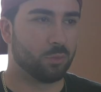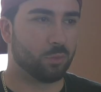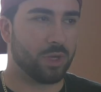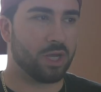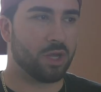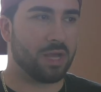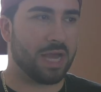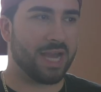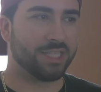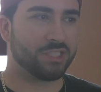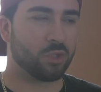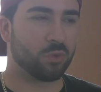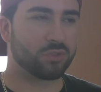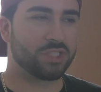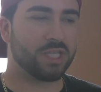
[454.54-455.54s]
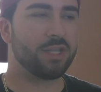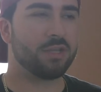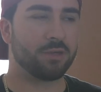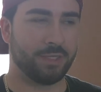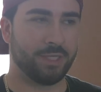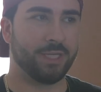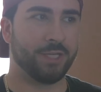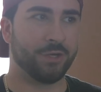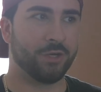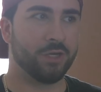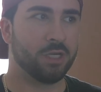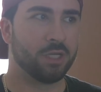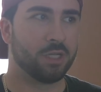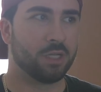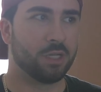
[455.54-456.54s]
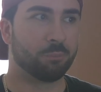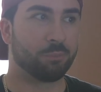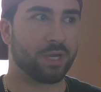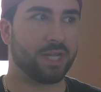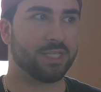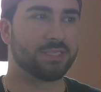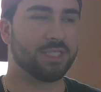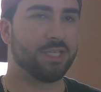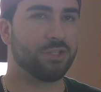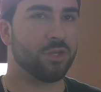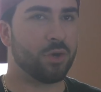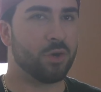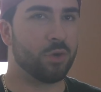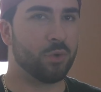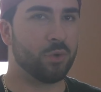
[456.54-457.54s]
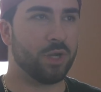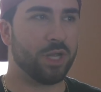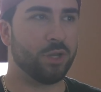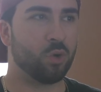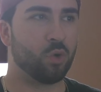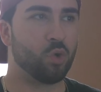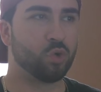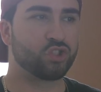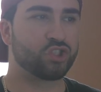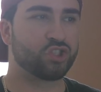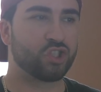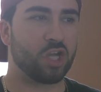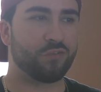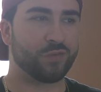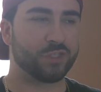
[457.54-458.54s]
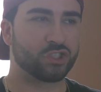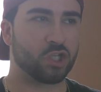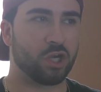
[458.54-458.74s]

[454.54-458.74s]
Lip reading: Well, I don't see her here. But I see you, and whose stuff is